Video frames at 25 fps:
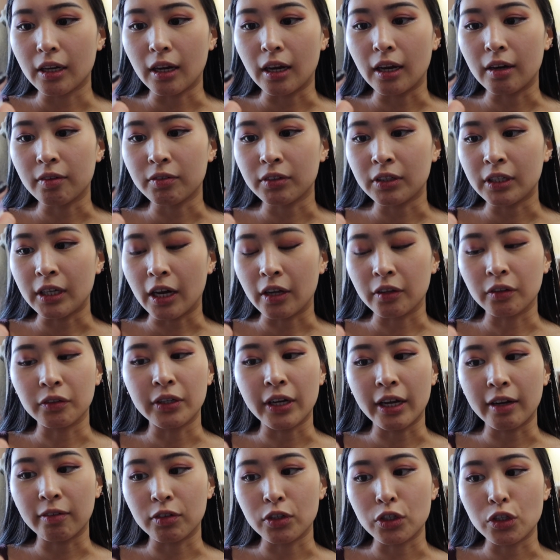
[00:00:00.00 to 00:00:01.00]
every other
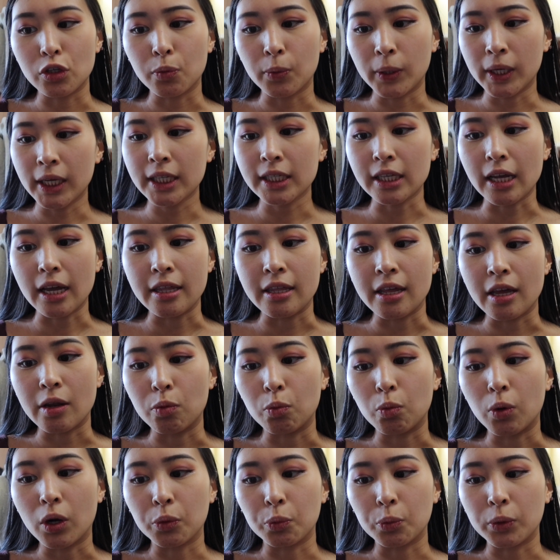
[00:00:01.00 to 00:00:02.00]
day for two weeks and
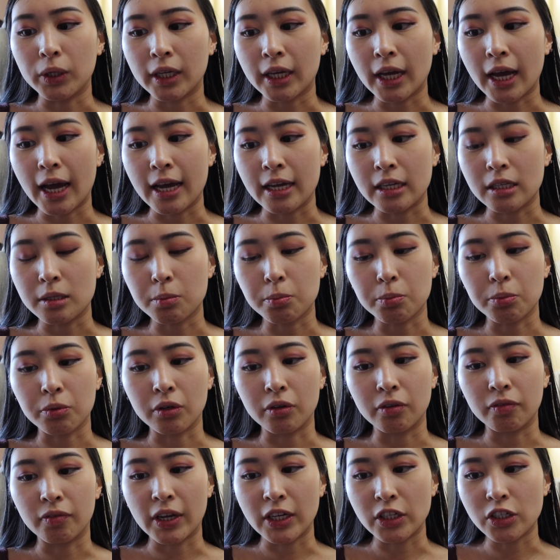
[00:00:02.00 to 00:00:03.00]
then one week as
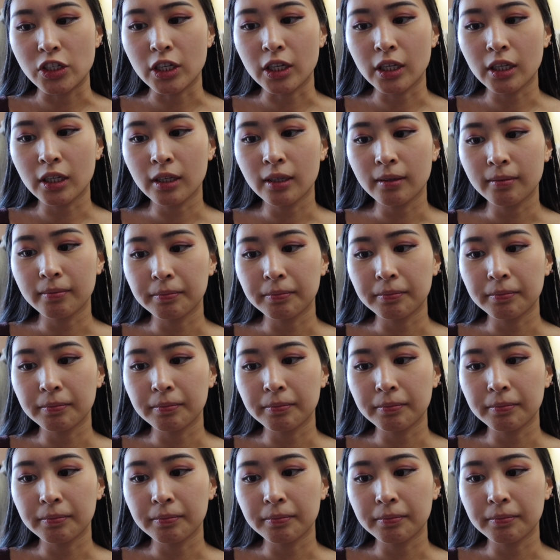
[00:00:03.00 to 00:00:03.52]
prevention.